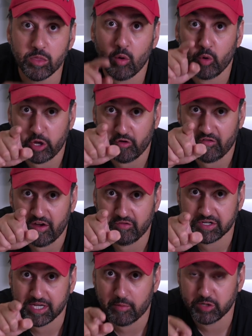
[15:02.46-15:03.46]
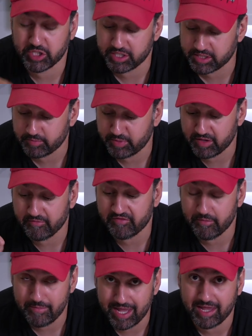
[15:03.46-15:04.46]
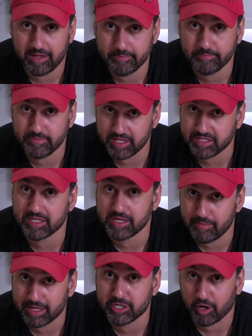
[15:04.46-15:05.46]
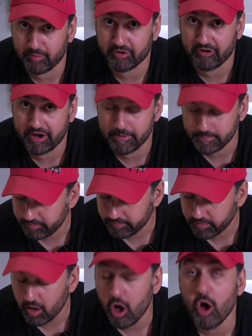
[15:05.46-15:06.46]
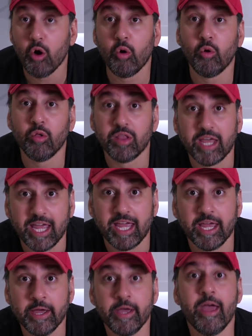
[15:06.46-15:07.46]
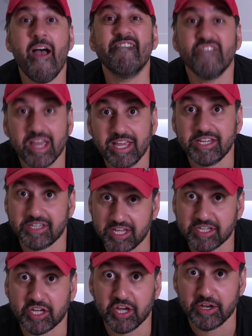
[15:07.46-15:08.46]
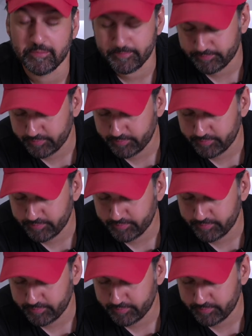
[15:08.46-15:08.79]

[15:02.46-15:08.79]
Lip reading: what your favorite sandwich is, but for me, this is in my top 3. Holy, is this good.